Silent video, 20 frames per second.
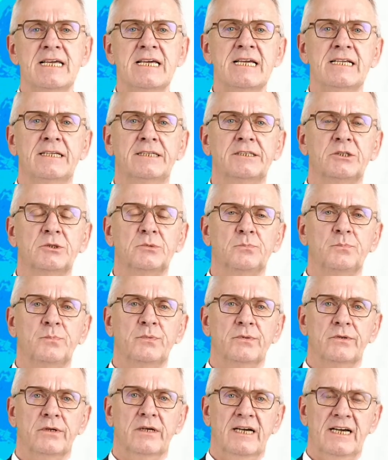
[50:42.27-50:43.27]
it's
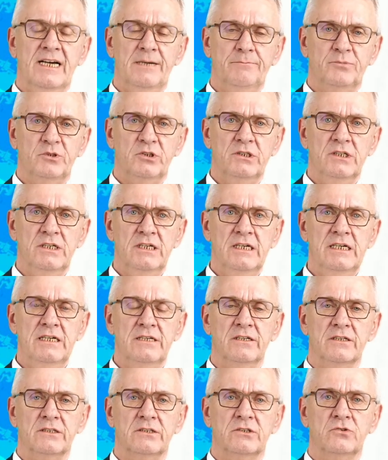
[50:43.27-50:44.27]
perhaps
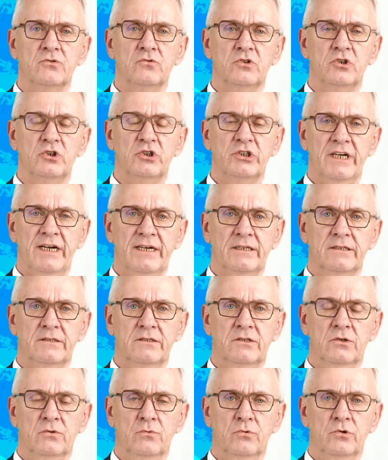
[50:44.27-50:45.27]
needed to check
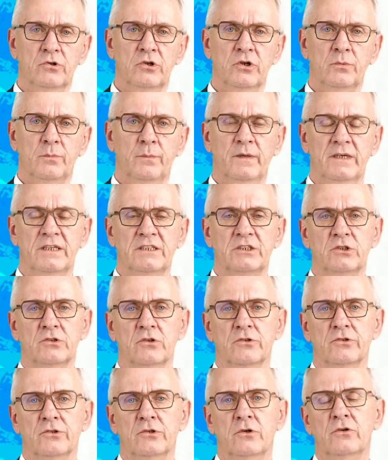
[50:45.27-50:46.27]
the workpiece
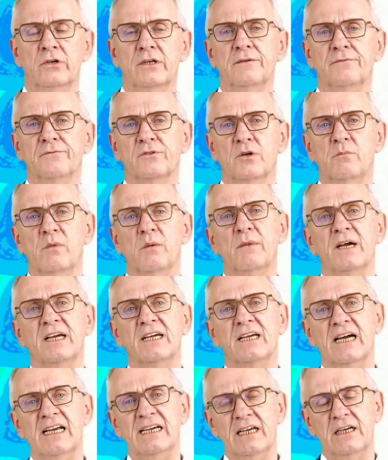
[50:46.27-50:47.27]
not only from a
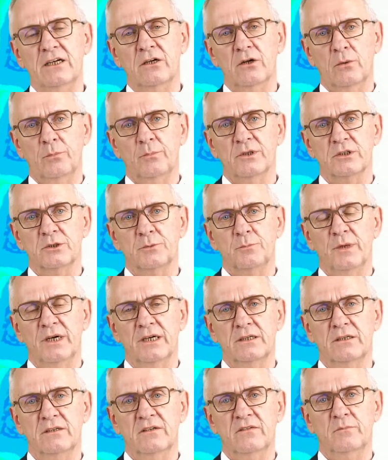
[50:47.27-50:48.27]
mechanical
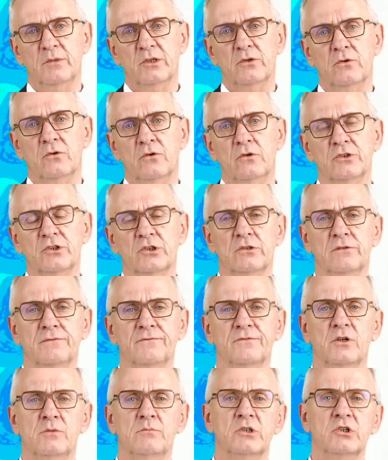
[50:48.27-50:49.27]
perspective, but also
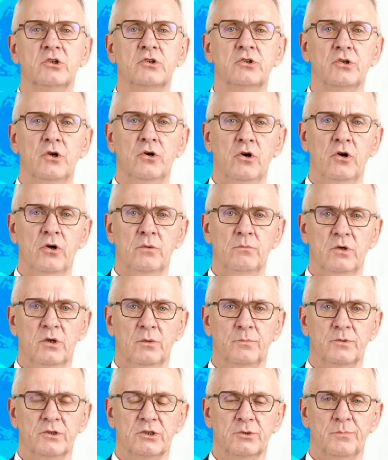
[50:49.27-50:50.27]
from a
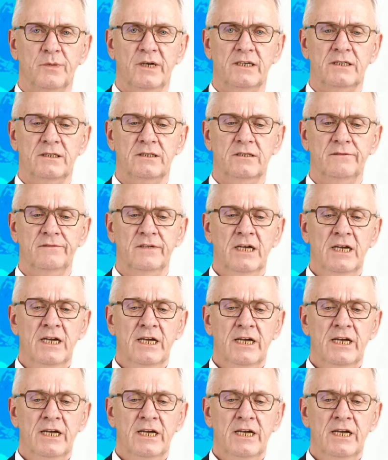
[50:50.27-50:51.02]
thermal perspective,